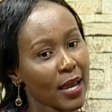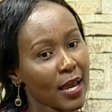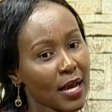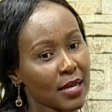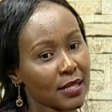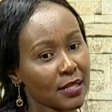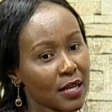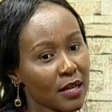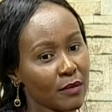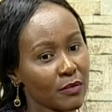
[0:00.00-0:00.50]

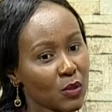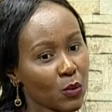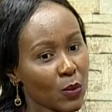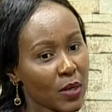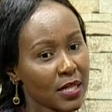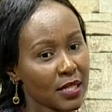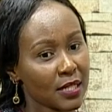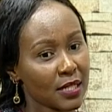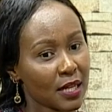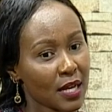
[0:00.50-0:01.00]
at times
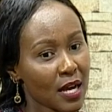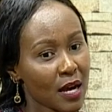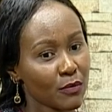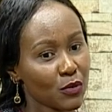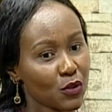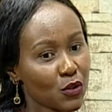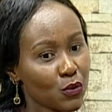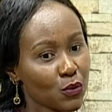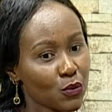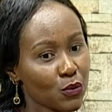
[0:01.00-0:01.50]
when it
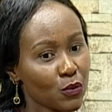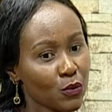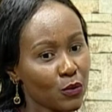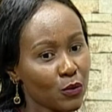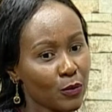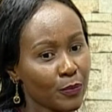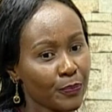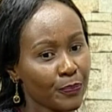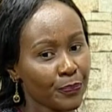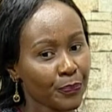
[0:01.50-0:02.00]
comes to,
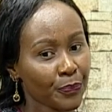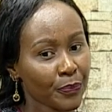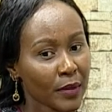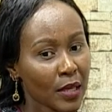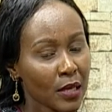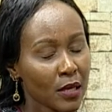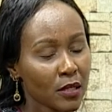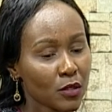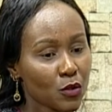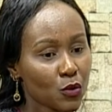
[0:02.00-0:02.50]
um,
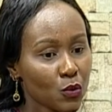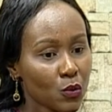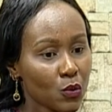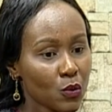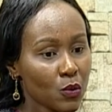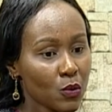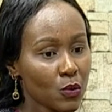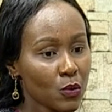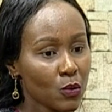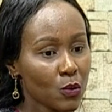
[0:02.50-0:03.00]
to
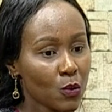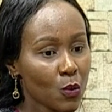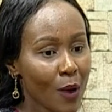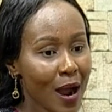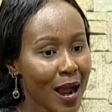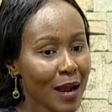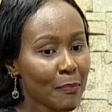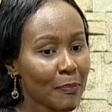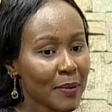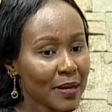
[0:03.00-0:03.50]

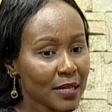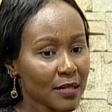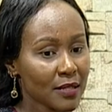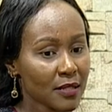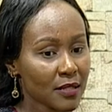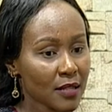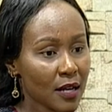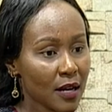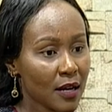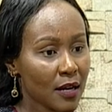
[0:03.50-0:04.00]
workplace
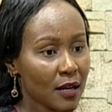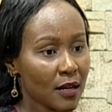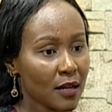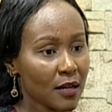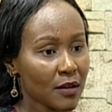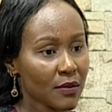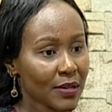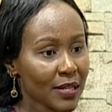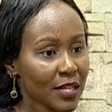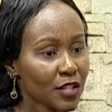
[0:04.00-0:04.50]

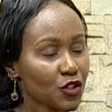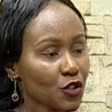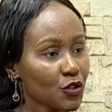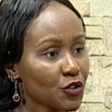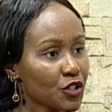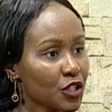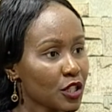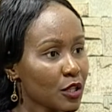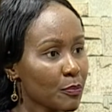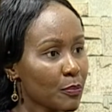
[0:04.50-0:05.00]
uh,
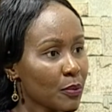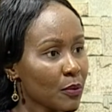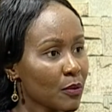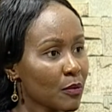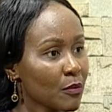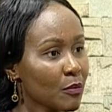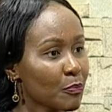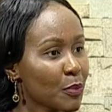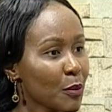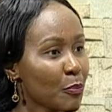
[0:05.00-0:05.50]
relationship,
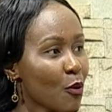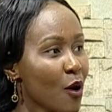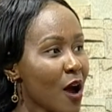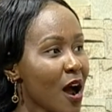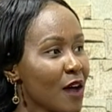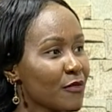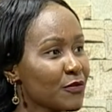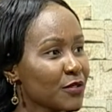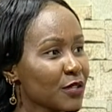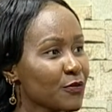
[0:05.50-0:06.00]
people
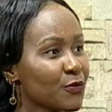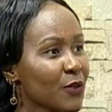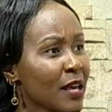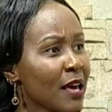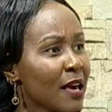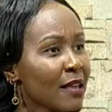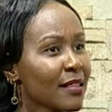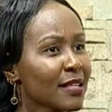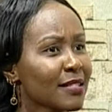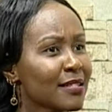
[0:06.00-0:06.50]
have different...
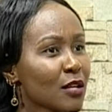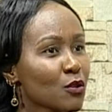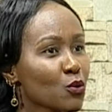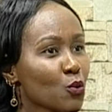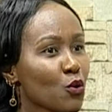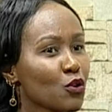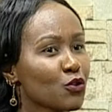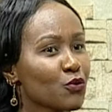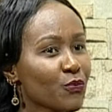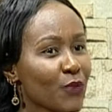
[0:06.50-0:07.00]
They just
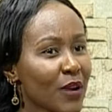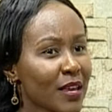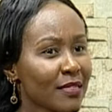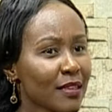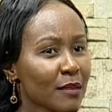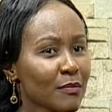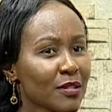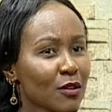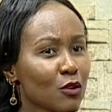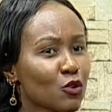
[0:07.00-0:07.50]
want to find
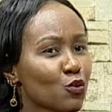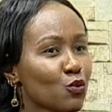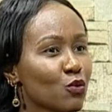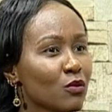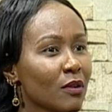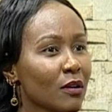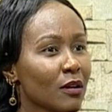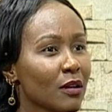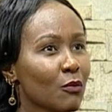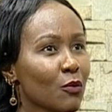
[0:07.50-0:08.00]
themselves...
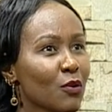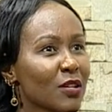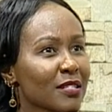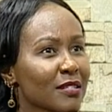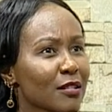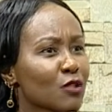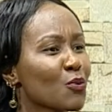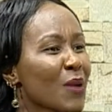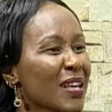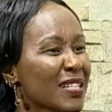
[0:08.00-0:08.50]
to What is
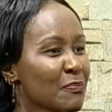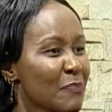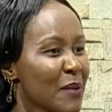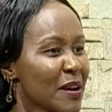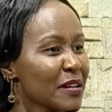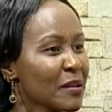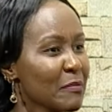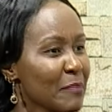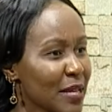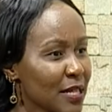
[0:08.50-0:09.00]
it? To
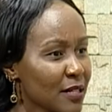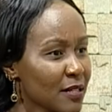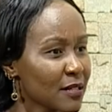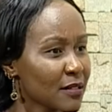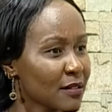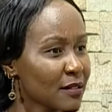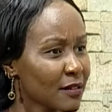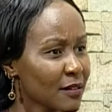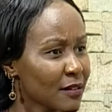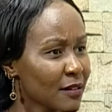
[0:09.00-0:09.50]
experiment
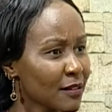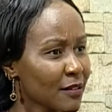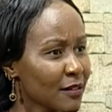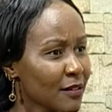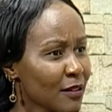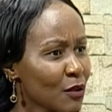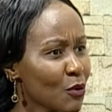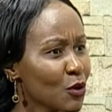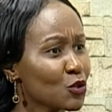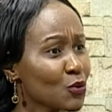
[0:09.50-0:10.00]
yeah
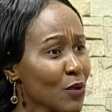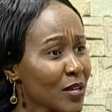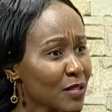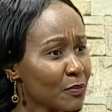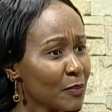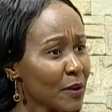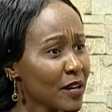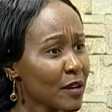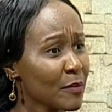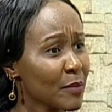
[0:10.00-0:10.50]
we want to
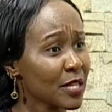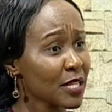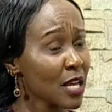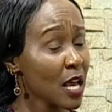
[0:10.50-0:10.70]
experiment that's the